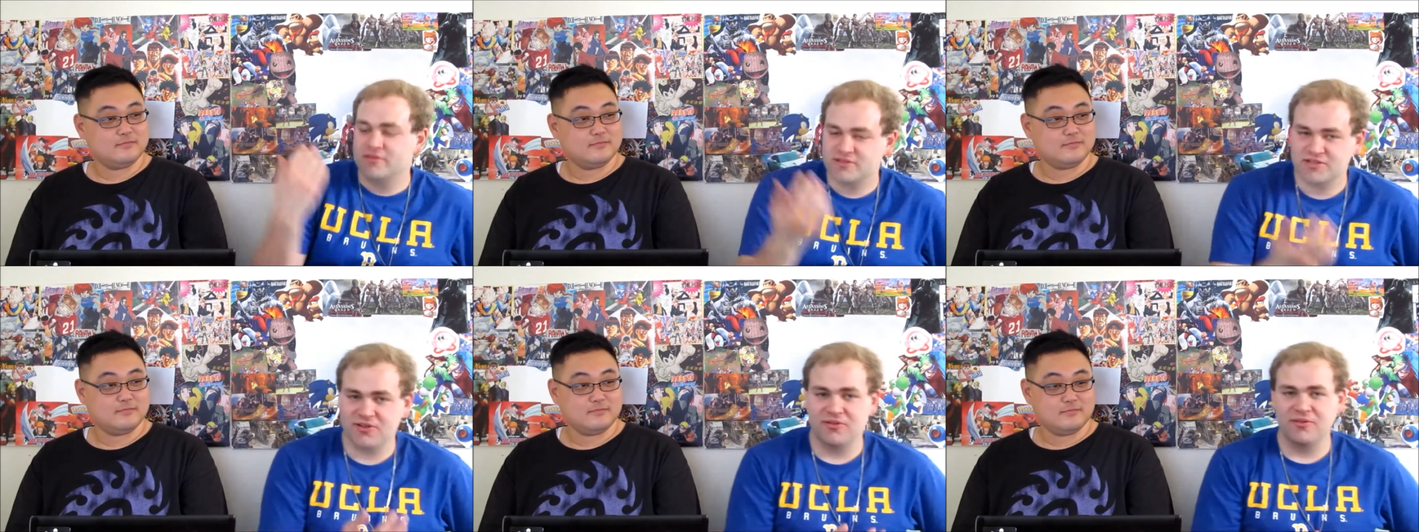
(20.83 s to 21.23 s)

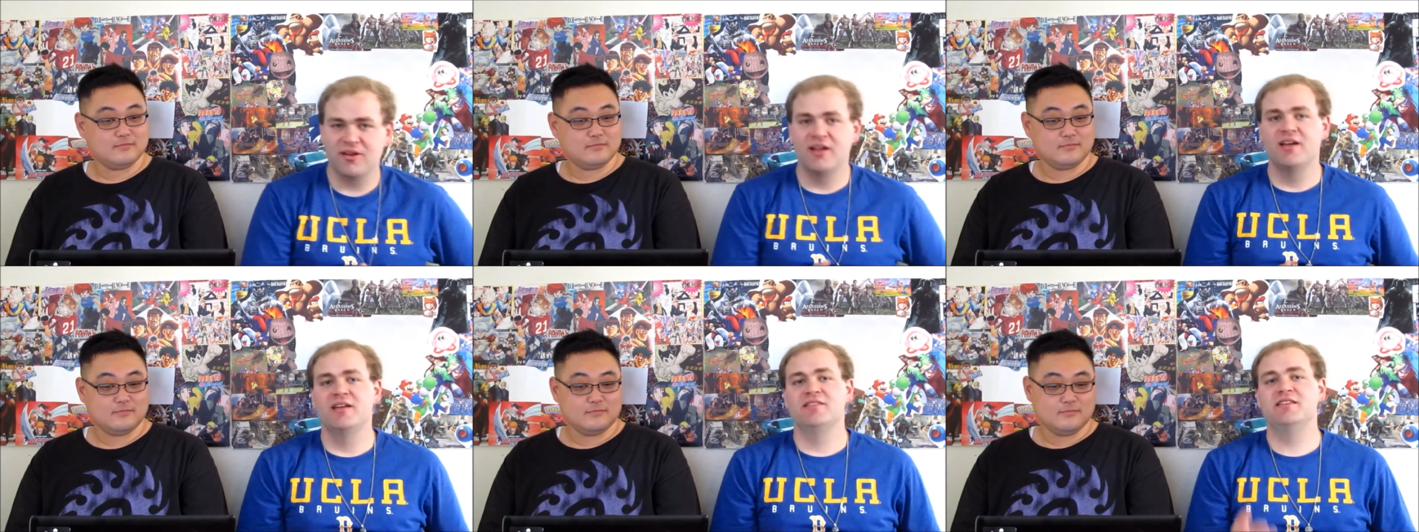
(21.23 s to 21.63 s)
Speaker 1: So,
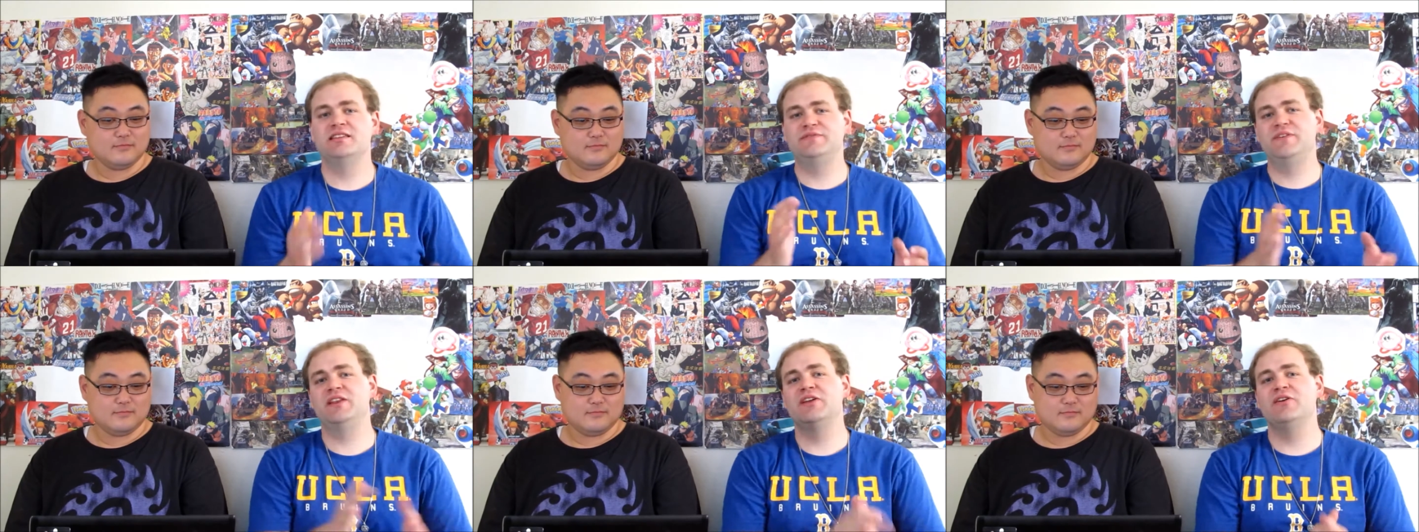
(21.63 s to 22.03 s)
this
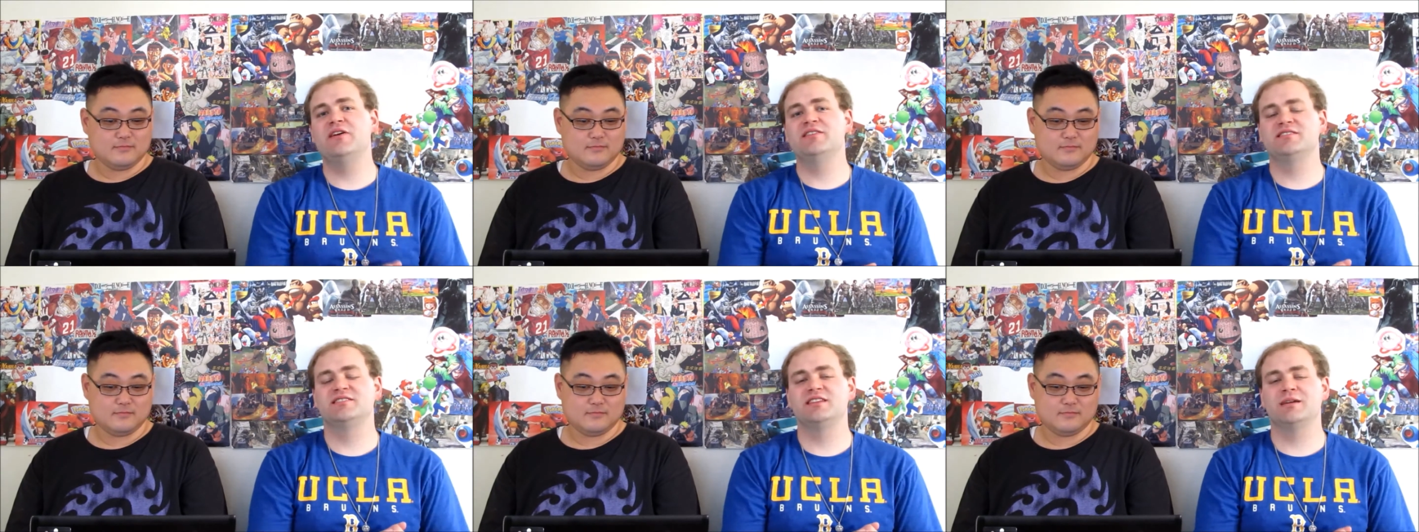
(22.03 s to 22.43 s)
video
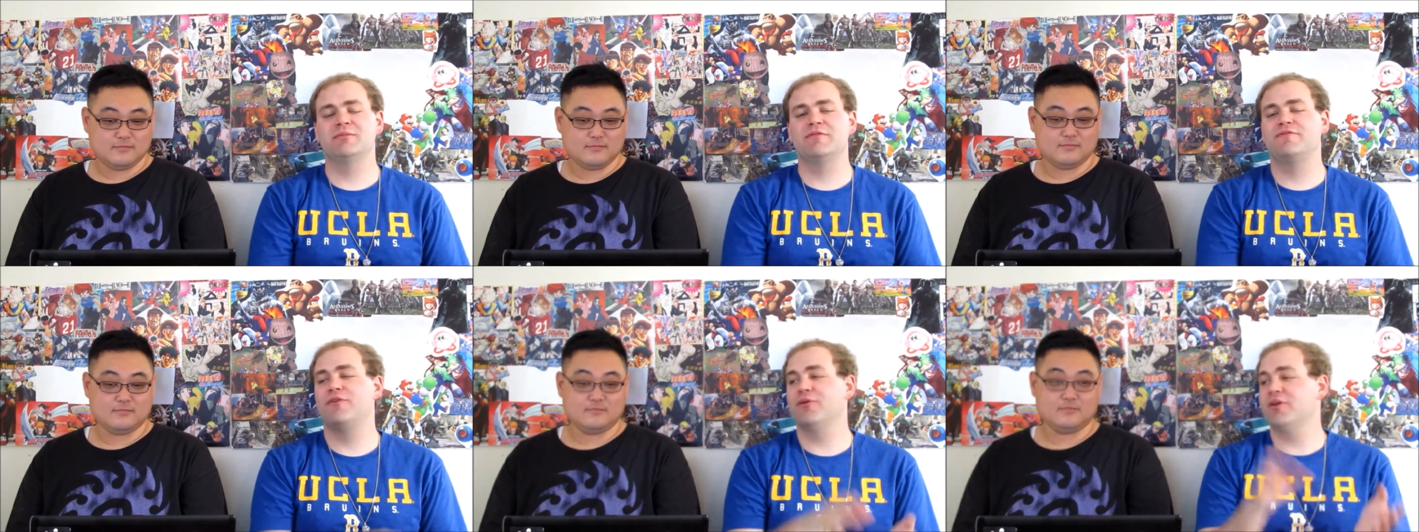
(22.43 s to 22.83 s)
is the
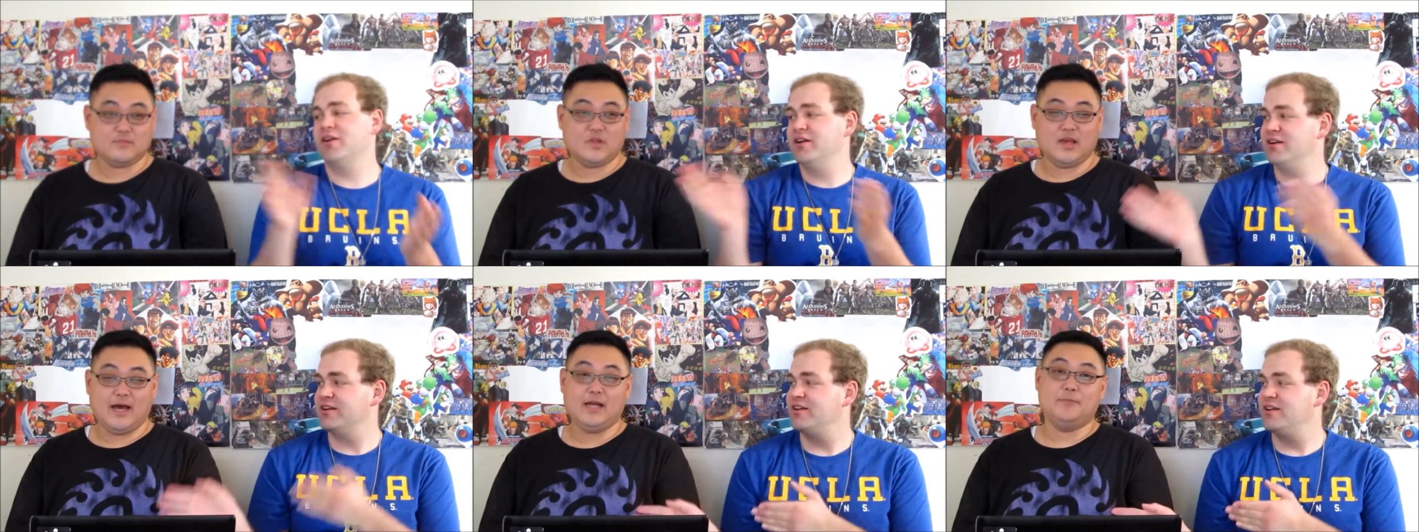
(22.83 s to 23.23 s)
segment for
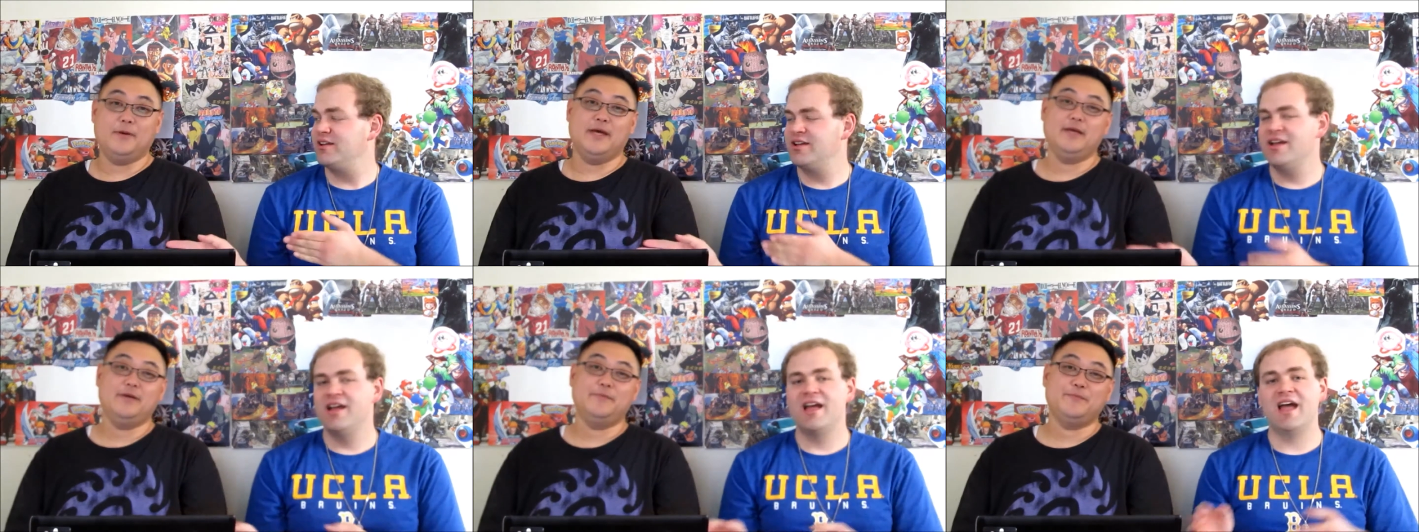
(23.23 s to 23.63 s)

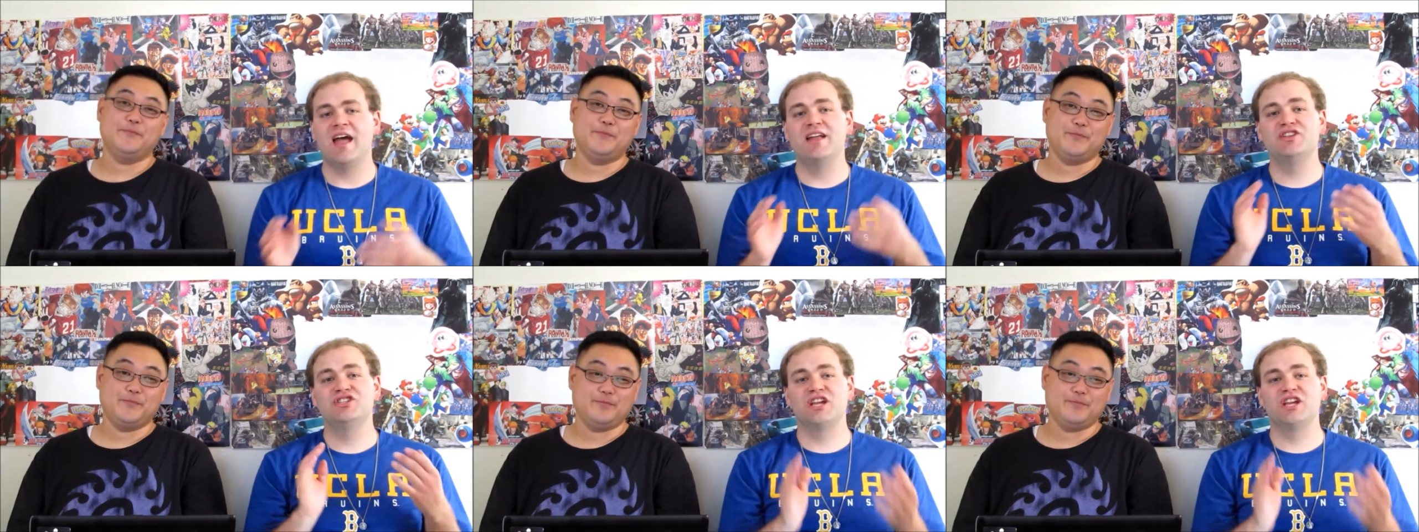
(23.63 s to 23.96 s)
anime and